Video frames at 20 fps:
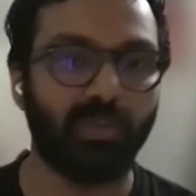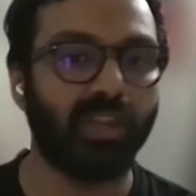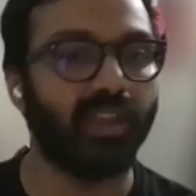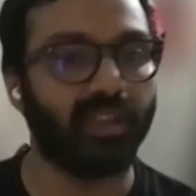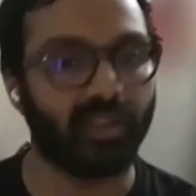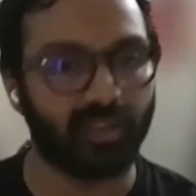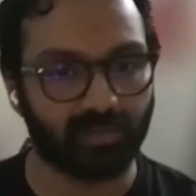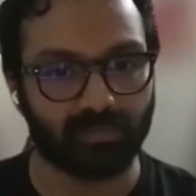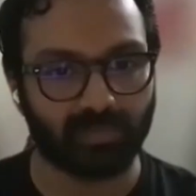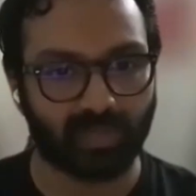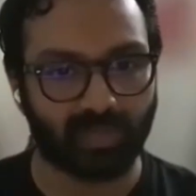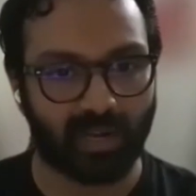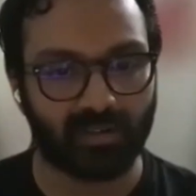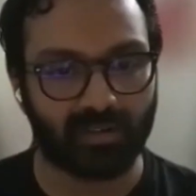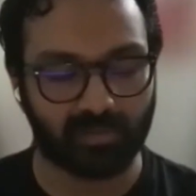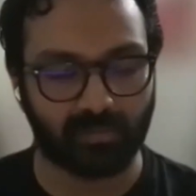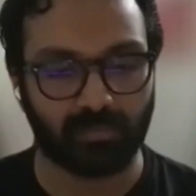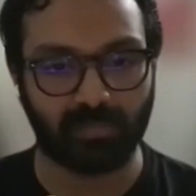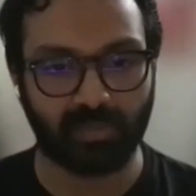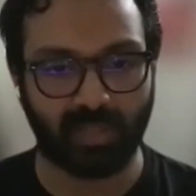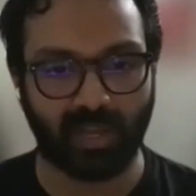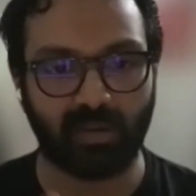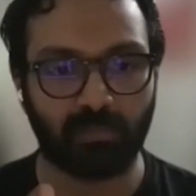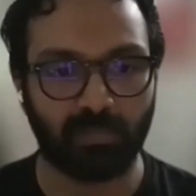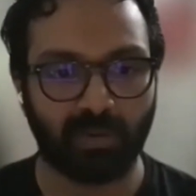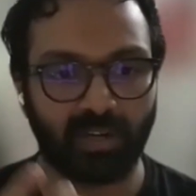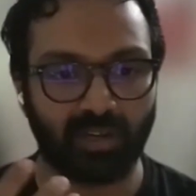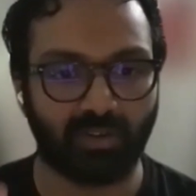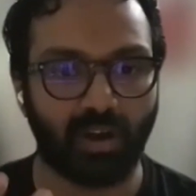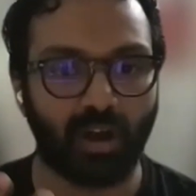of being,
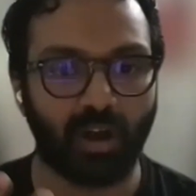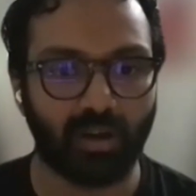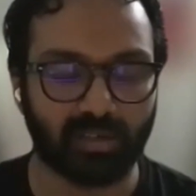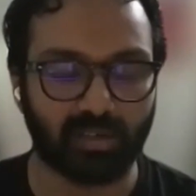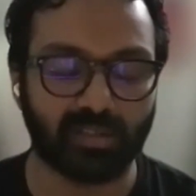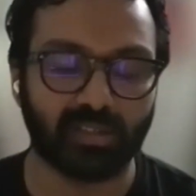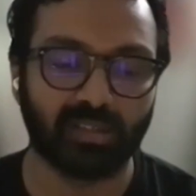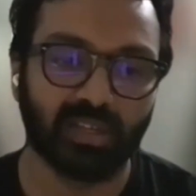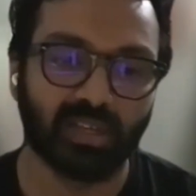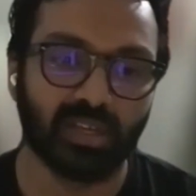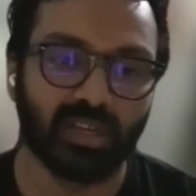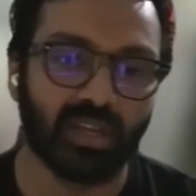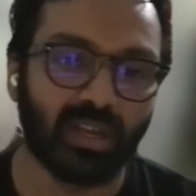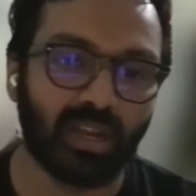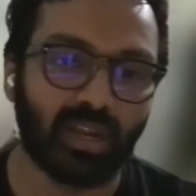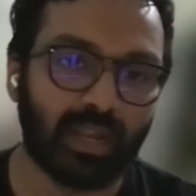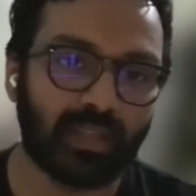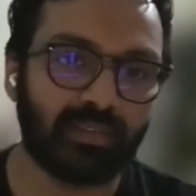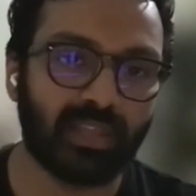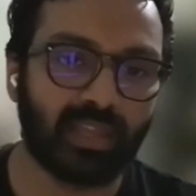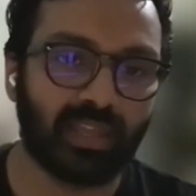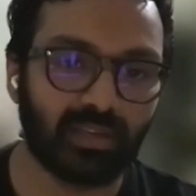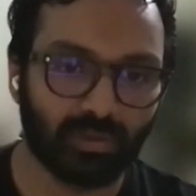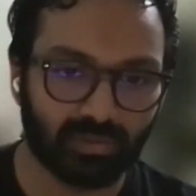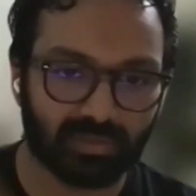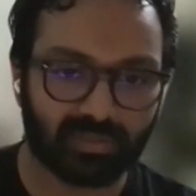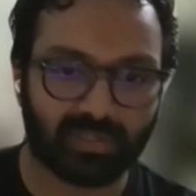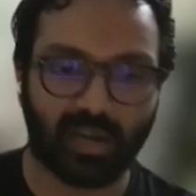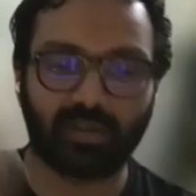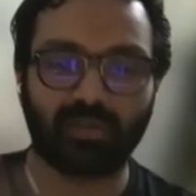that bit of art. And then
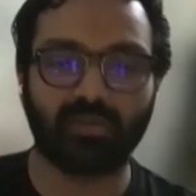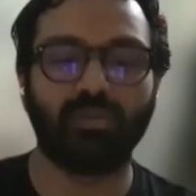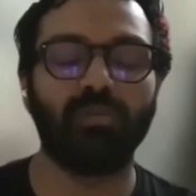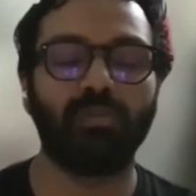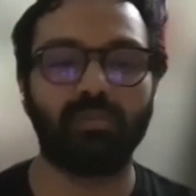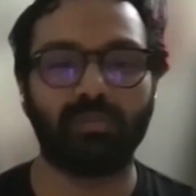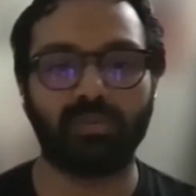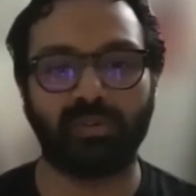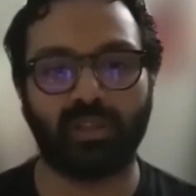you start to